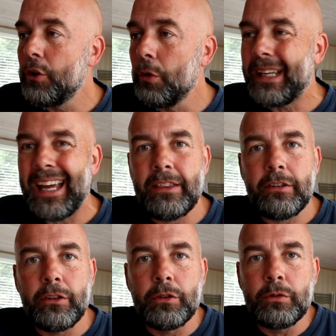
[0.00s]
We normally get
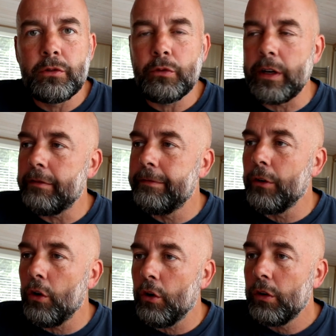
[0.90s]
through three or
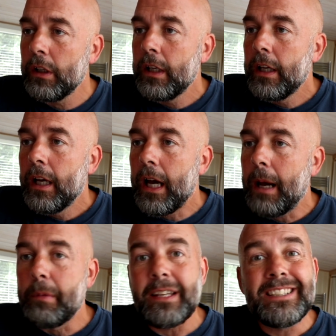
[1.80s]
four
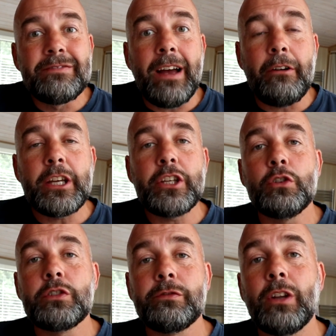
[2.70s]
um, but this is very
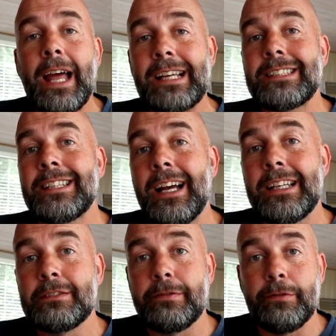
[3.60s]
useful
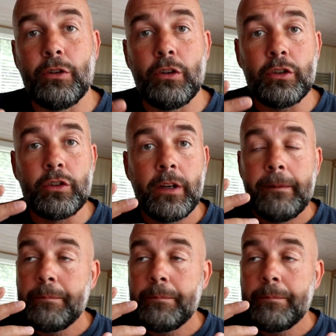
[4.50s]
exercise for